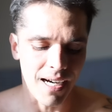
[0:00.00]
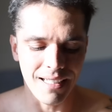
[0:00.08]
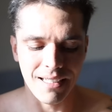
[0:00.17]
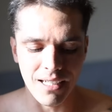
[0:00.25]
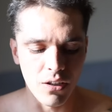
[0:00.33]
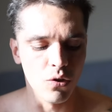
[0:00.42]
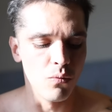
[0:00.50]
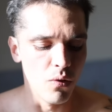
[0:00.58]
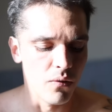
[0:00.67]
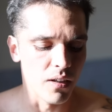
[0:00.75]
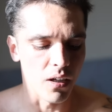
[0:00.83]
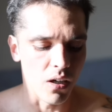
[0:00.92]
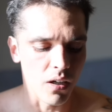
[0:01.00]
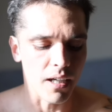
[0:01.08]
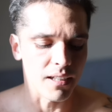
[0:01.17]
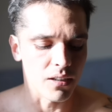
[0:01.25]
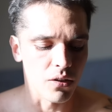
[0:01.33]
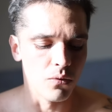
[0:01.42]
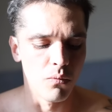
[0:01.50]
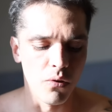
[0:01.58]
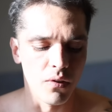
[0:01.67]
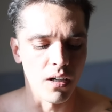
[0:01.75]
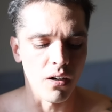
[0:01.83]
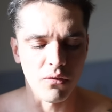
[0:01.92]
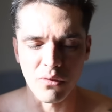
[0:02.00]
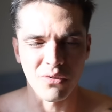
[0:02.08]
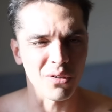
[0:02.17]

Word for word: I see you moving on. I see you moving on from